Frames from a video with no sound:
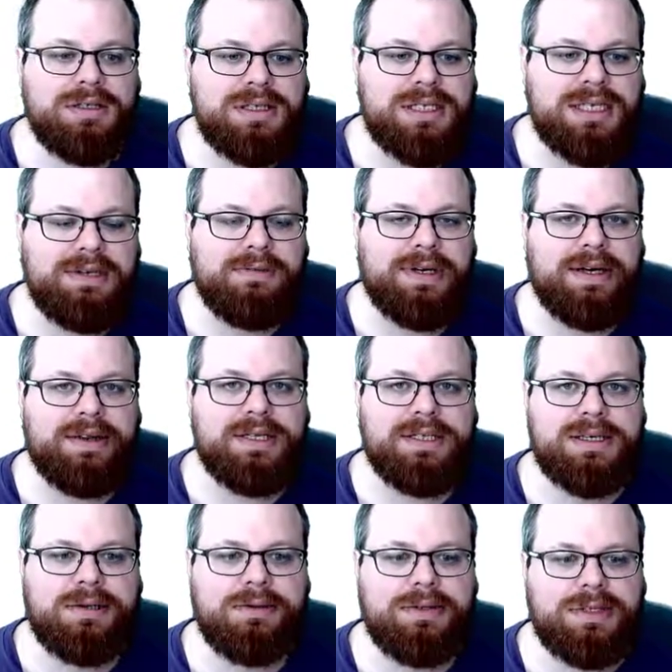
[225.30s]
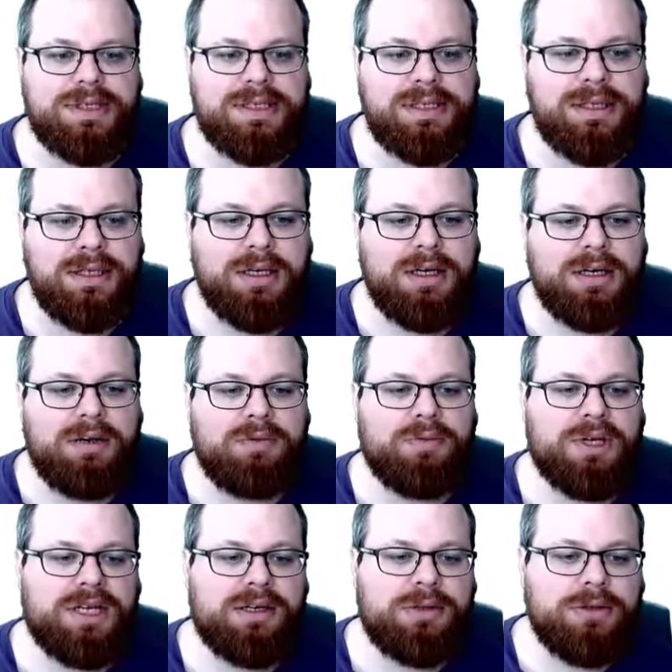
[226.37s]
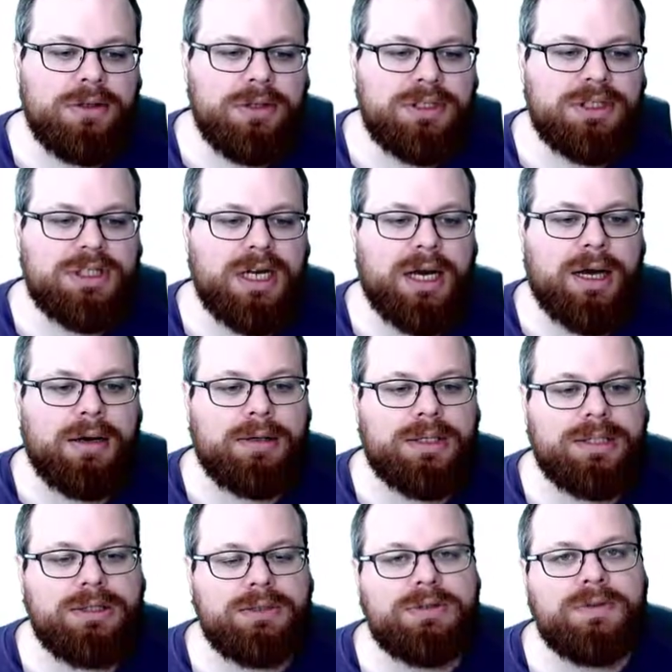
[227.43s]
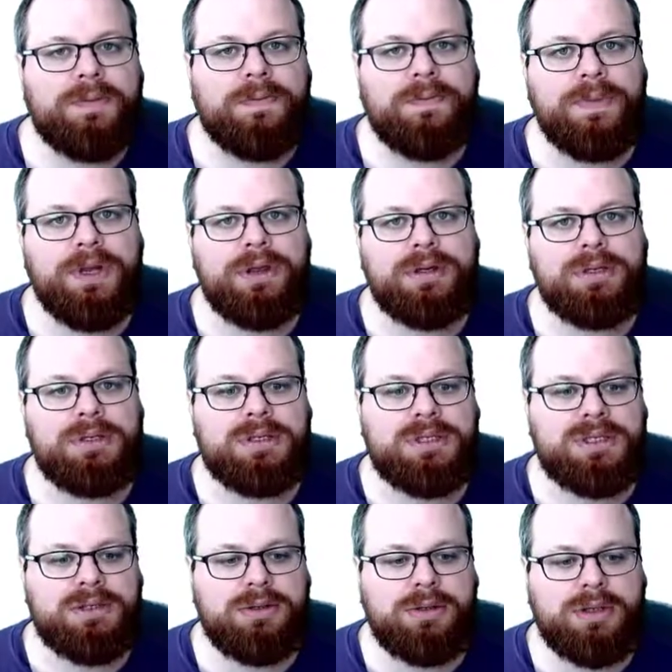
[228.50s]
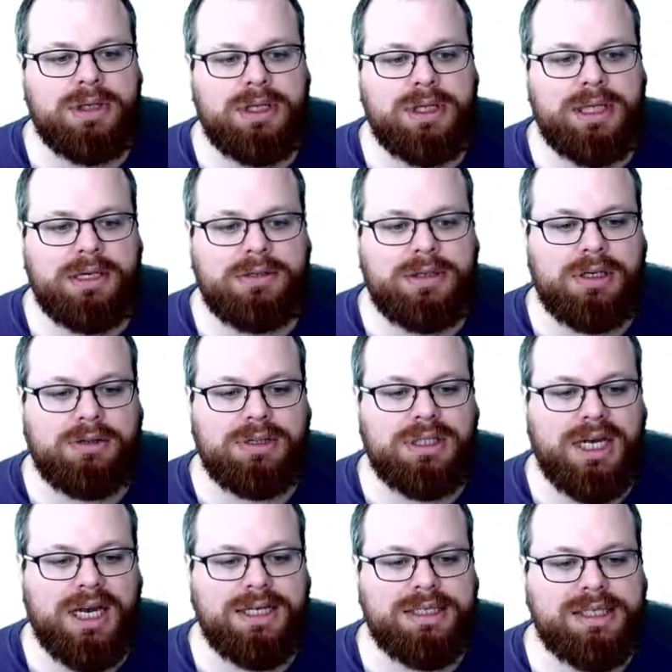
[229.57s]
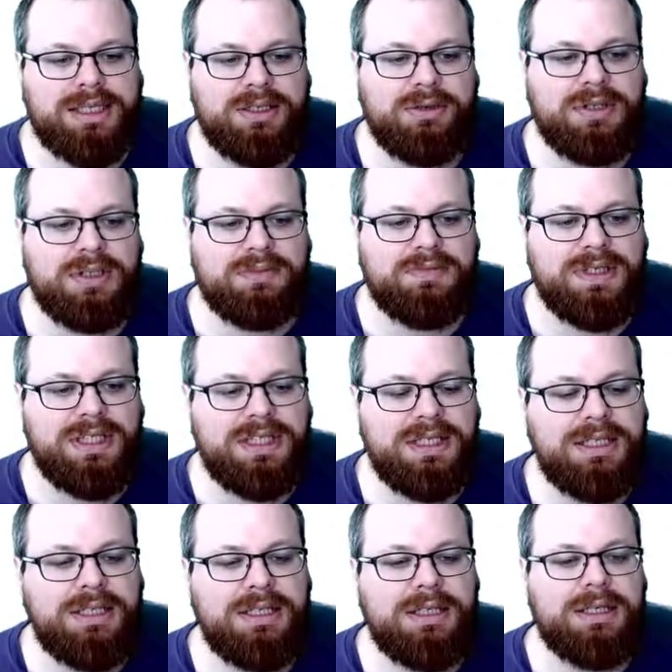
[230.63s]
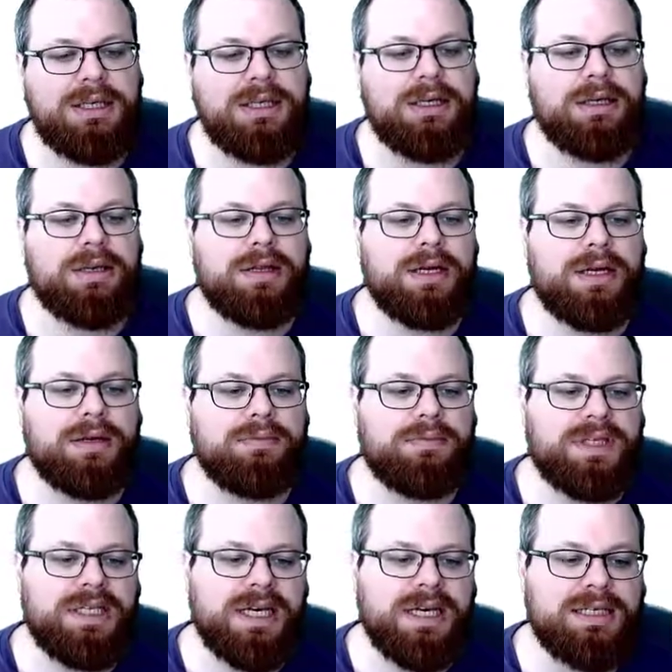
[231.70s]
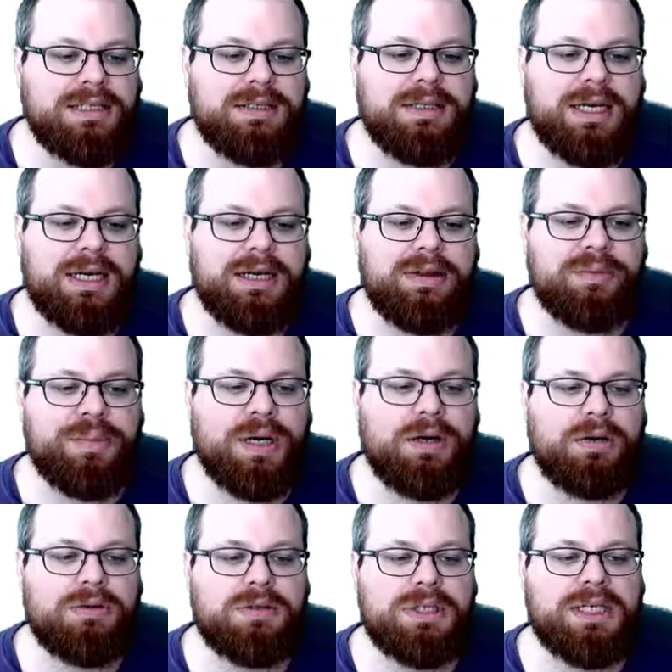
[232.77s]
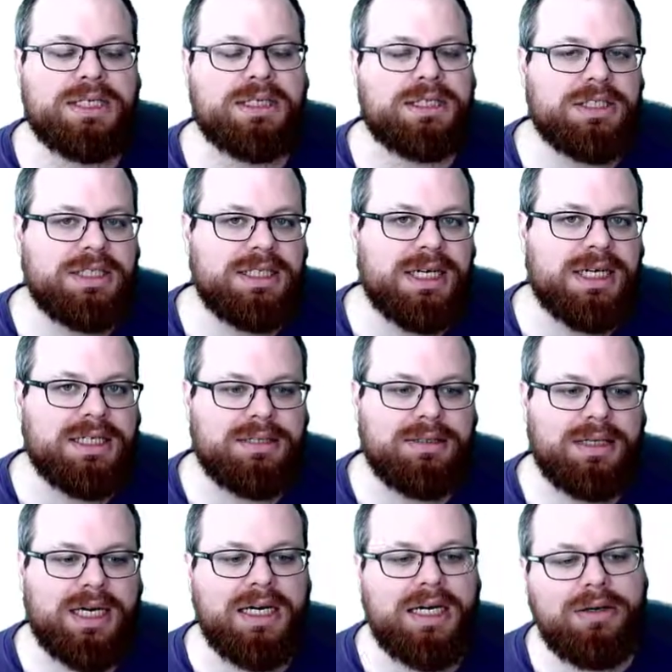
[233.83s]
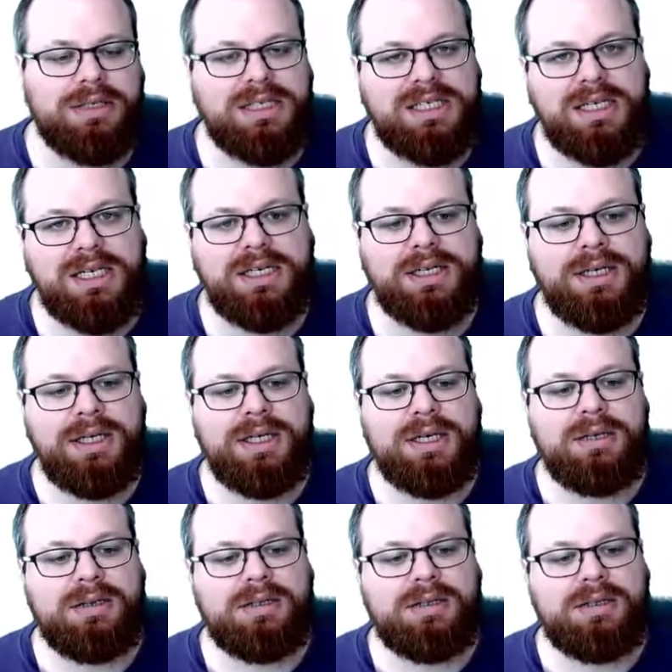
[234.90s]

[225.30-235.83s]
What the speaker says: To see why this holds, we could argue with a circle around S, Q and P, then P has to lie on the boundary and T has to lie outside.